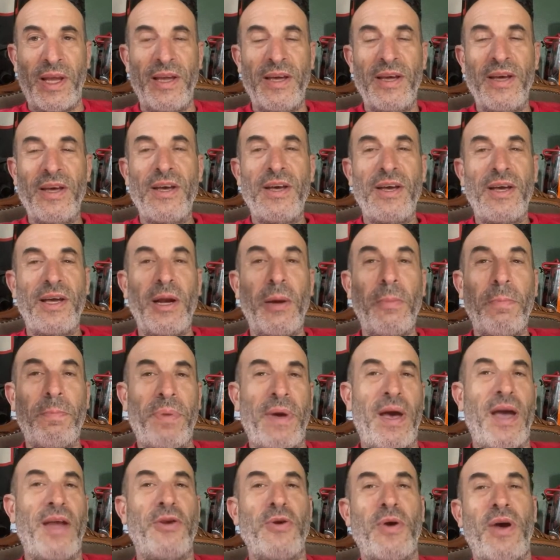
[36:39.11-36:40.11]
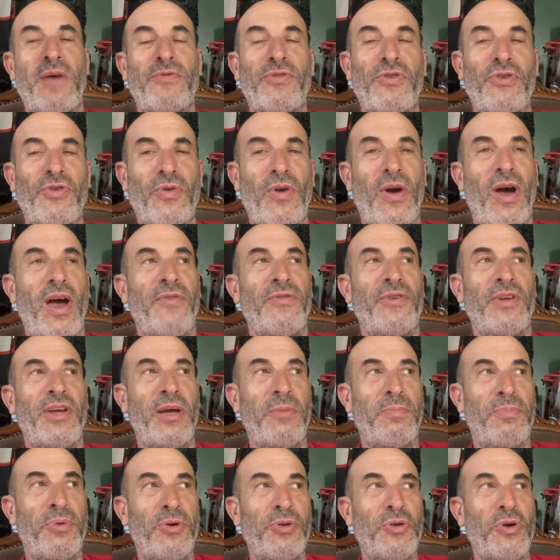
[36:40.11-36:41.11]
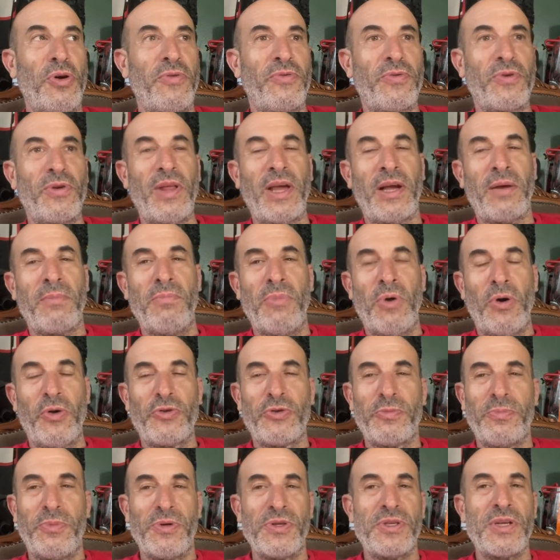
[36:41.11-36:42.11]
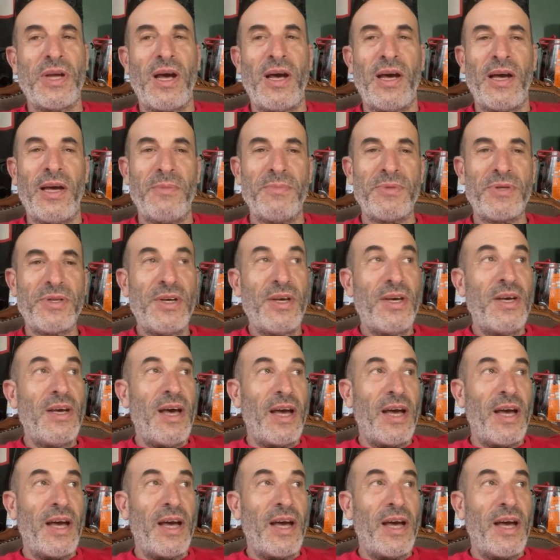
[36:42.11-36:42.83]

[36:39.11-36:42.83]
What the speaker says: You know how bad you have to drive to get pulled over like multiple times?